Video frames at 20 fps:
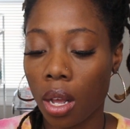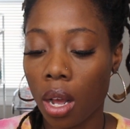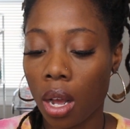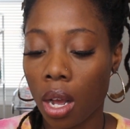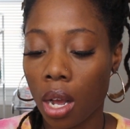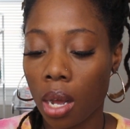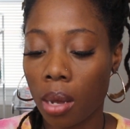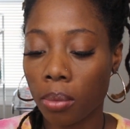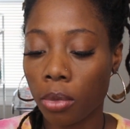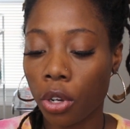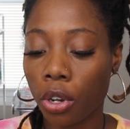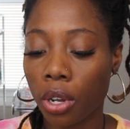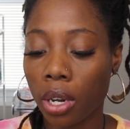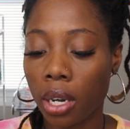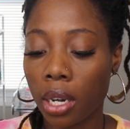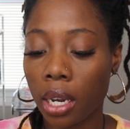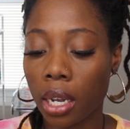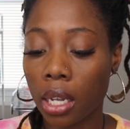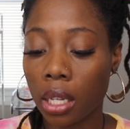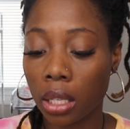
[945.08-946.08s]
You're
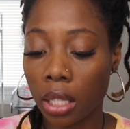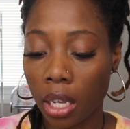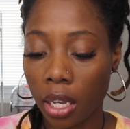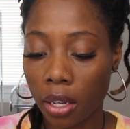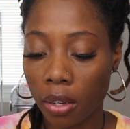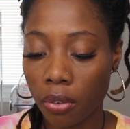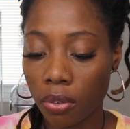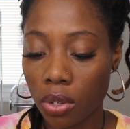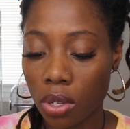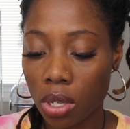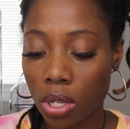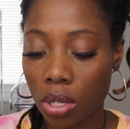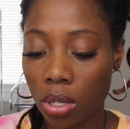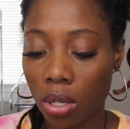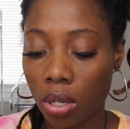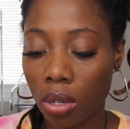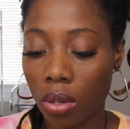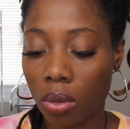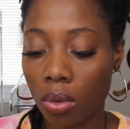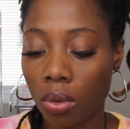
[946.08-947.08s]
going to need gloves.
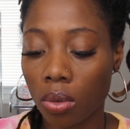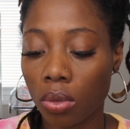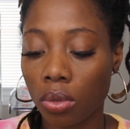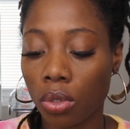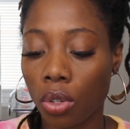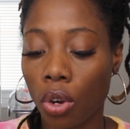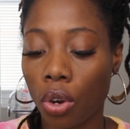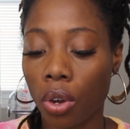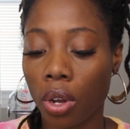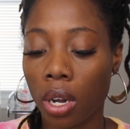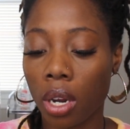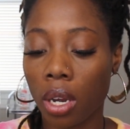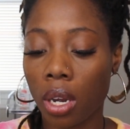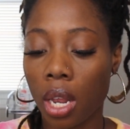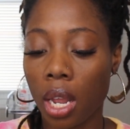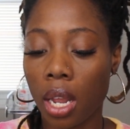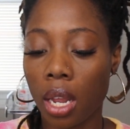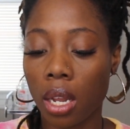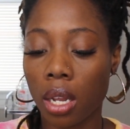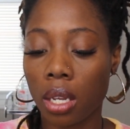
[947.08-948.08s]
You're going to
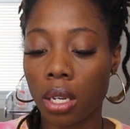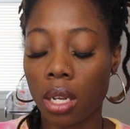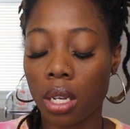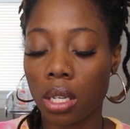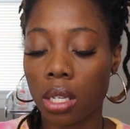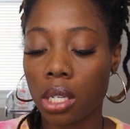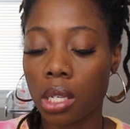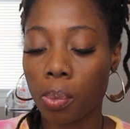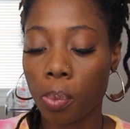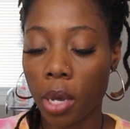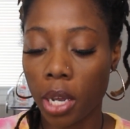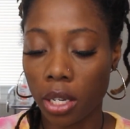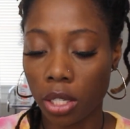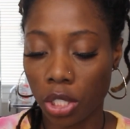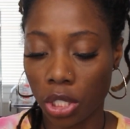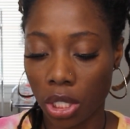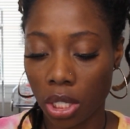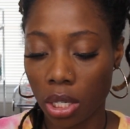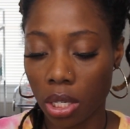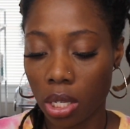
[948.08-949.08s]
need
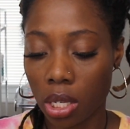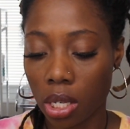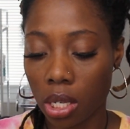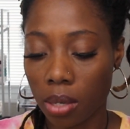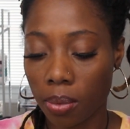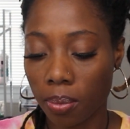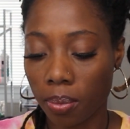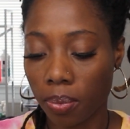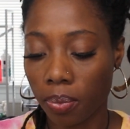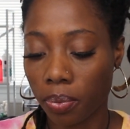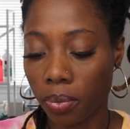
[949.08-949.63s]
sponges